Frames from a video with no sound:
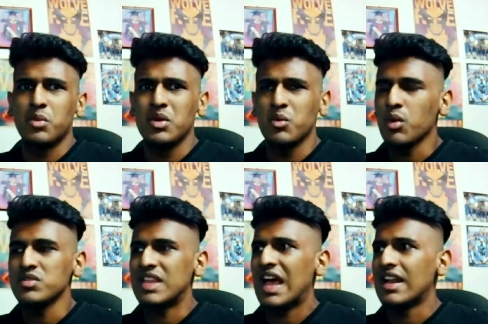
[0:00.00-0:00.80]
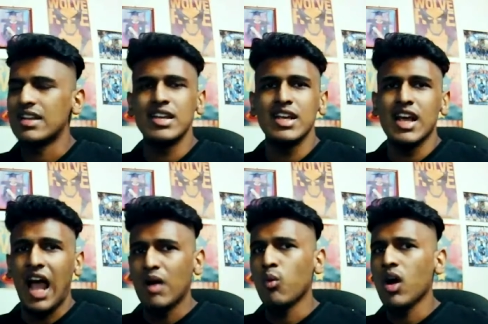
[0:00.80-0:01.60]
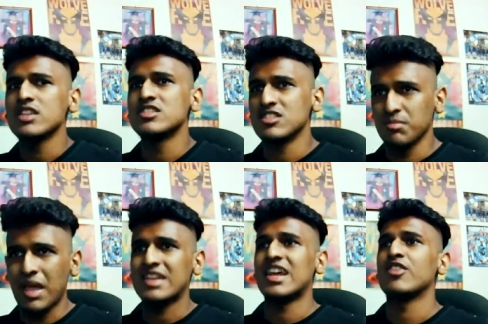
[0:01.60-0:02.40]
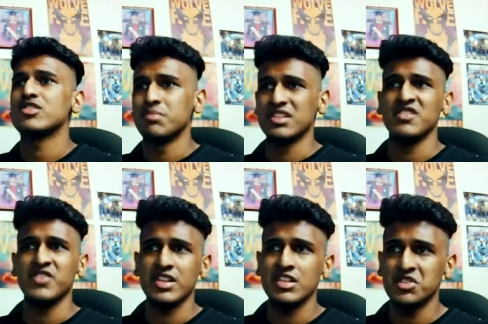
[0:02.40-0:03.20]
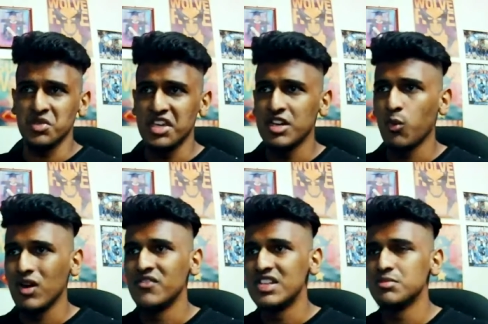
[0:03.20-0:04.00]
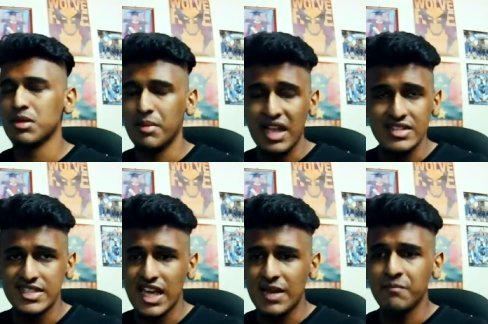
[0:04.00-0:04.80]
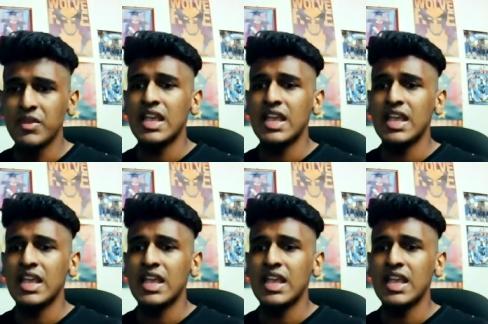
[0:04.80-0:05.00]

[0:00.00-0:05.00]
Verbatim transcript: What what was that? I watched SmackDown specifically to hear what Vince McMahon said.